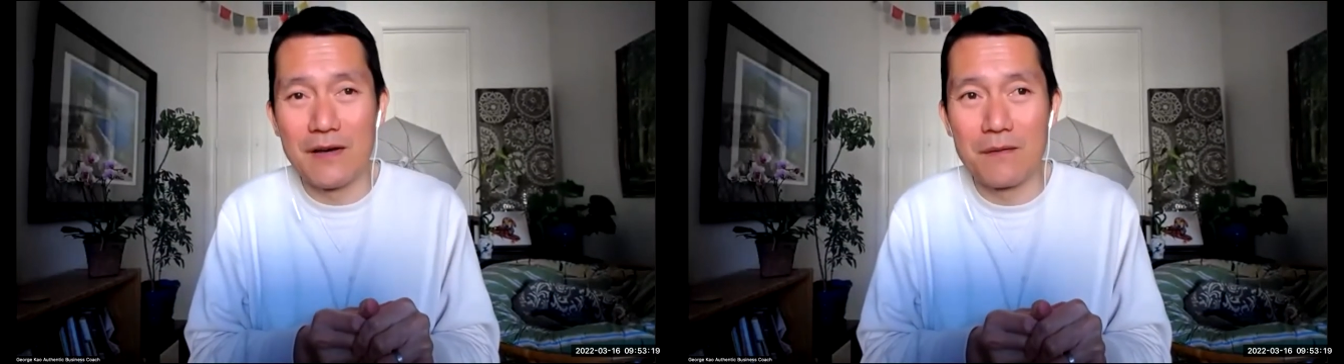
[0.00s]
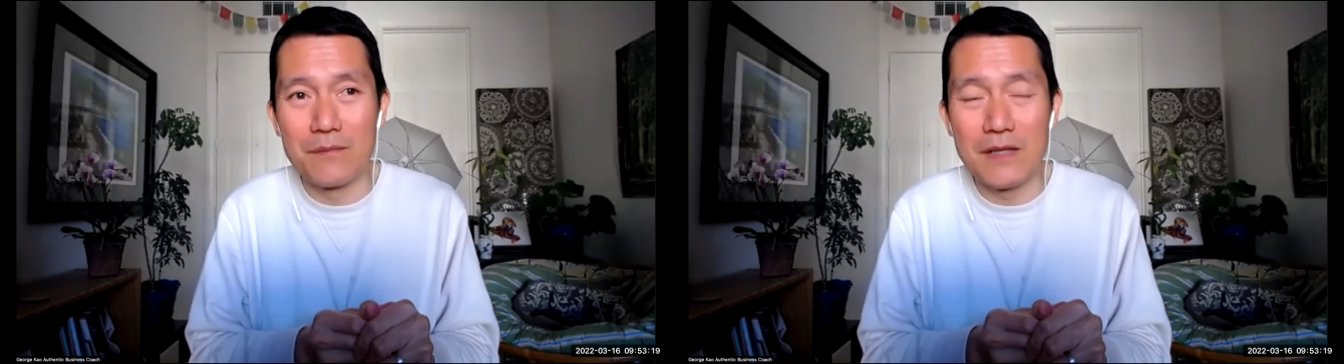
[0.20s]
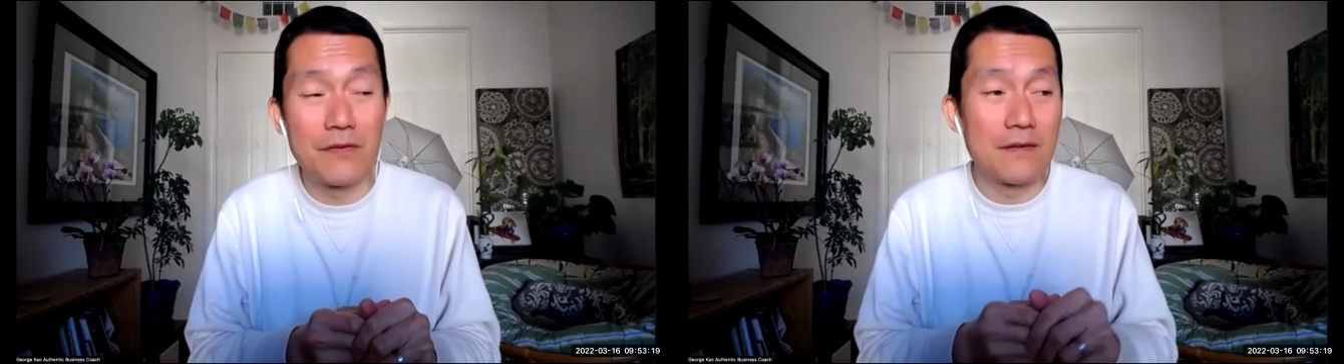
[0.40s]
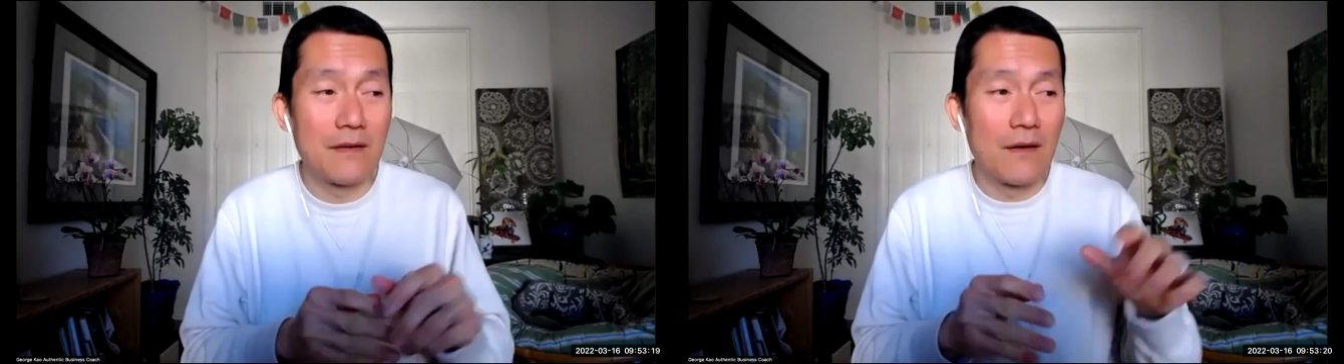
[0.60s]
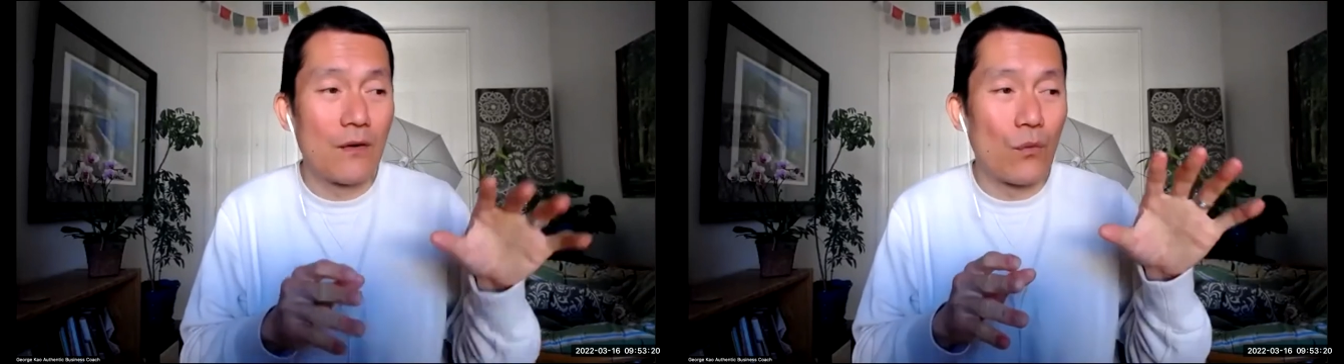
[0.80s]
um, even
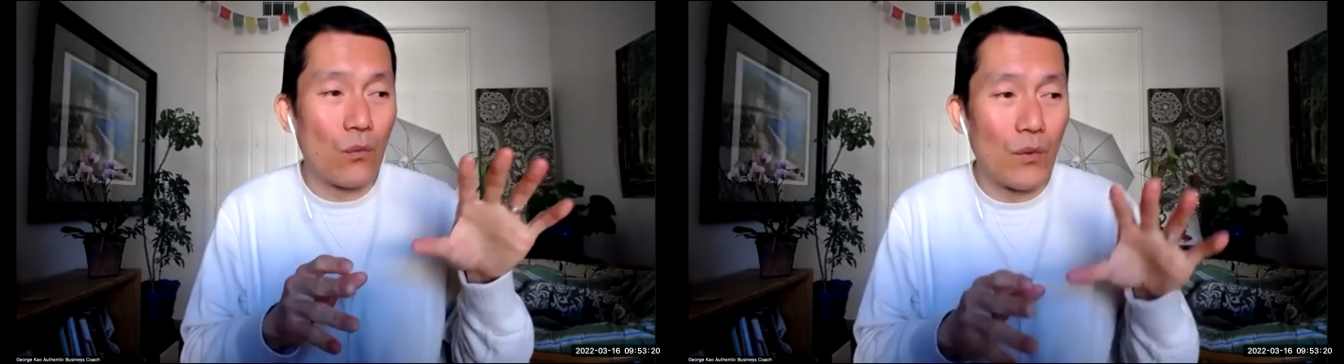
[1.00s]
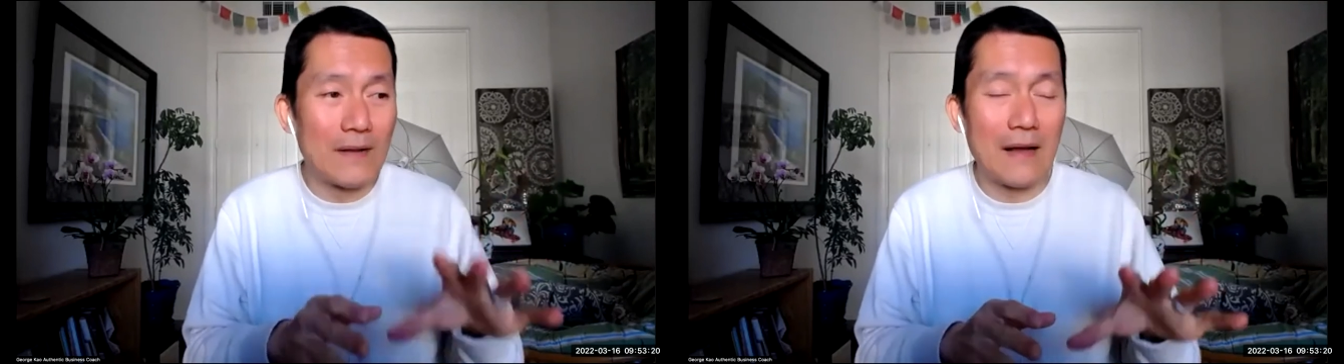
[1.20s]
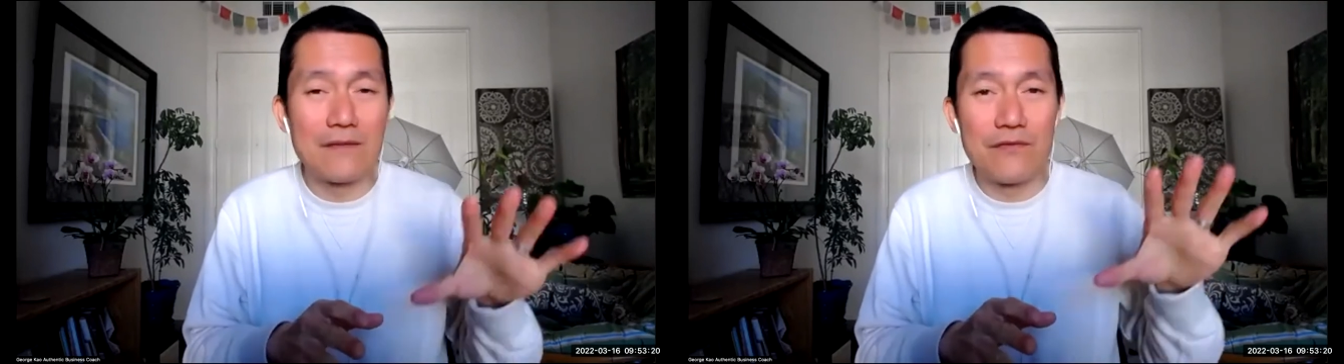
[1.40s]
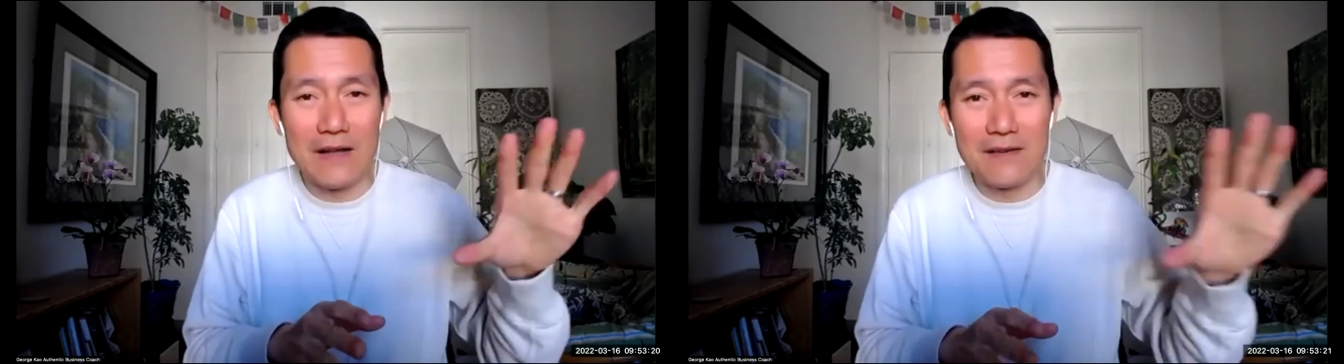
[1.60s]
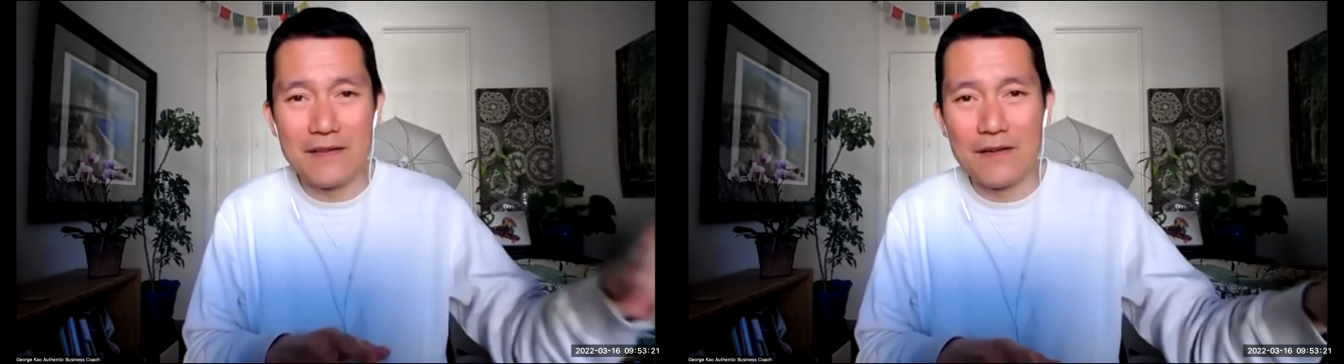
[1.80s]
when I
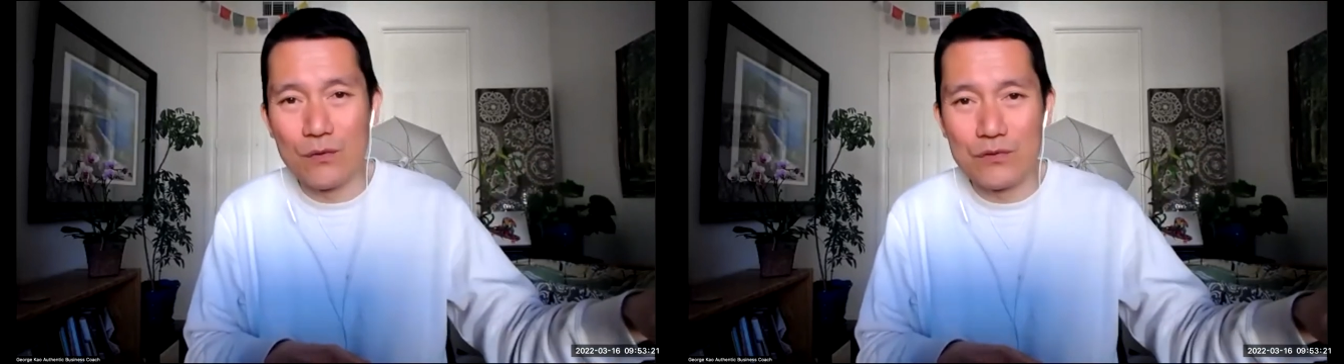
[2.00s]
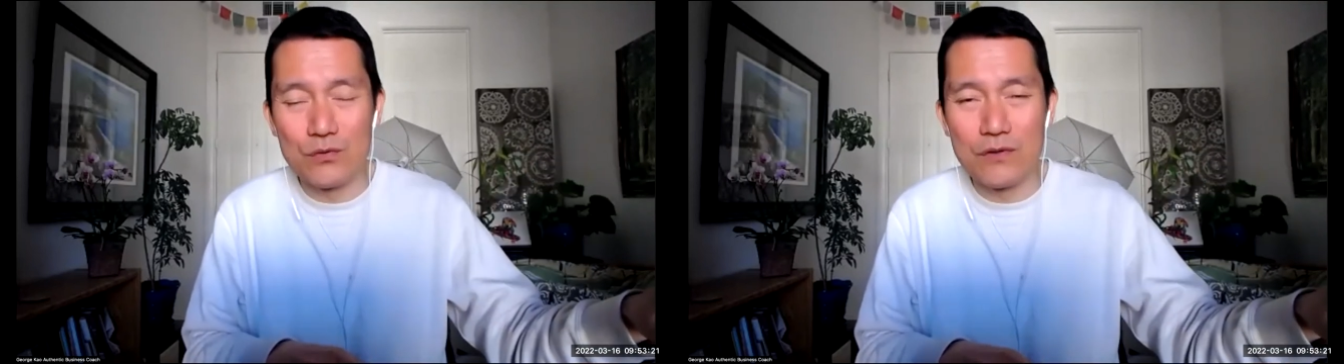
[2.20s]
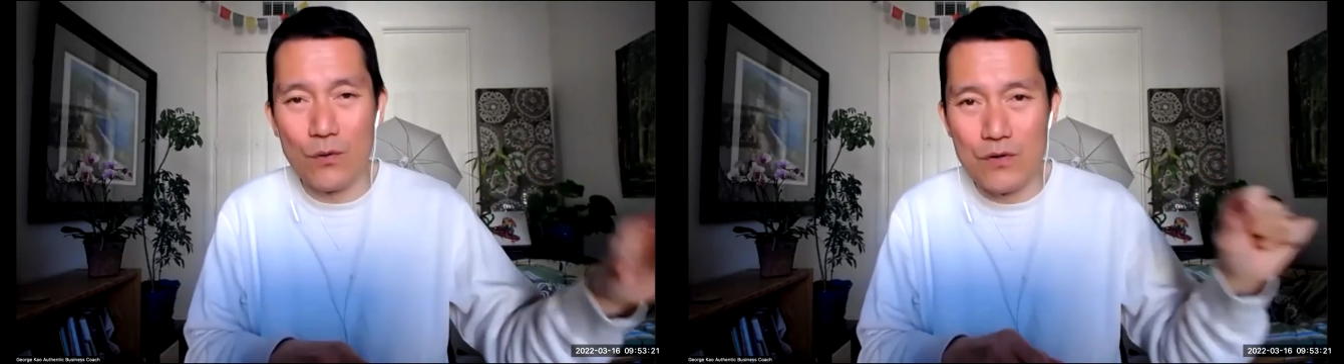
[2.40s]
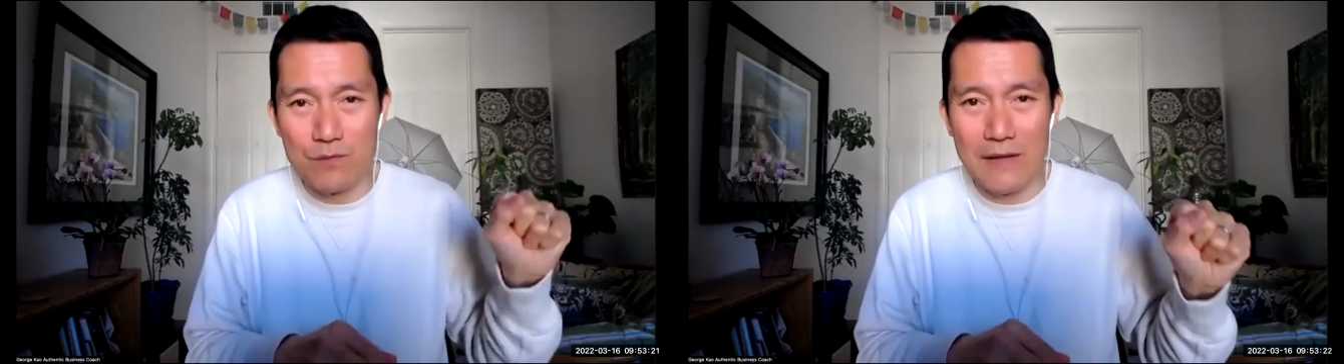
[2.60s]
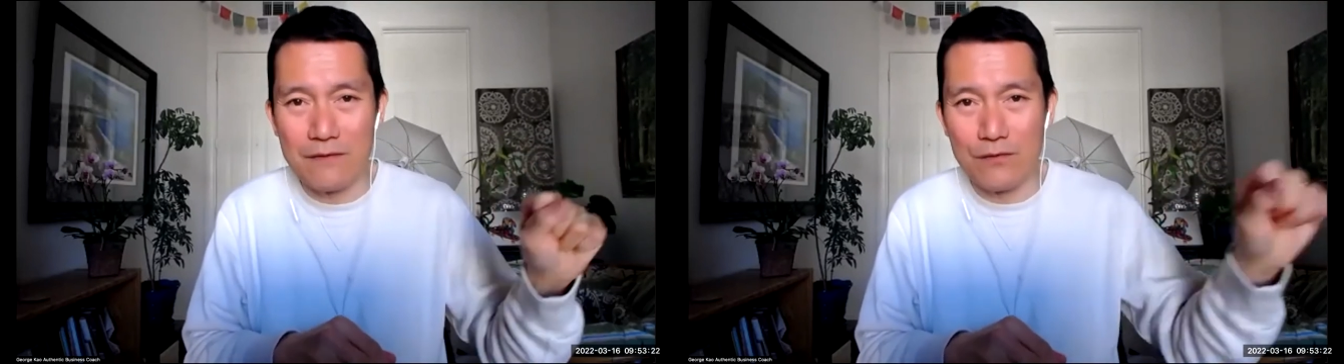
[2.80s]
finally go to a course
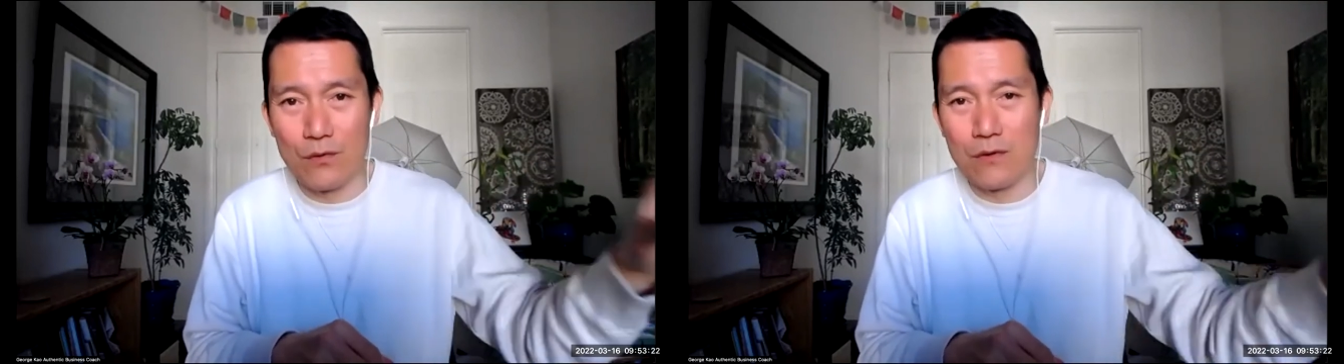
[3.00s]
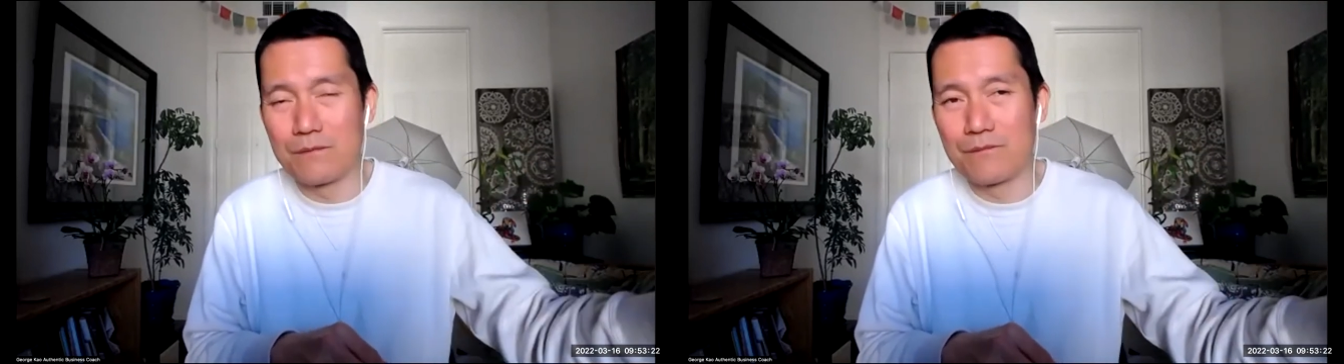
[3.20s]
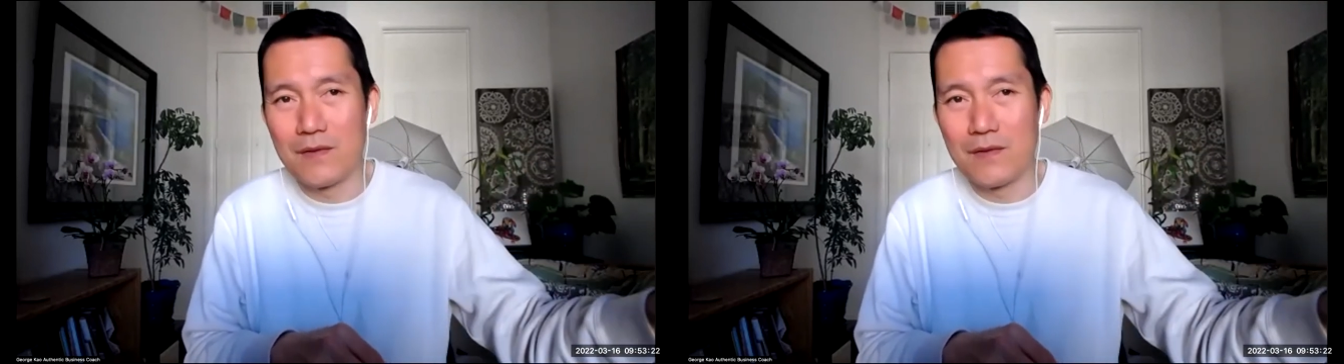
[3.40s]
platform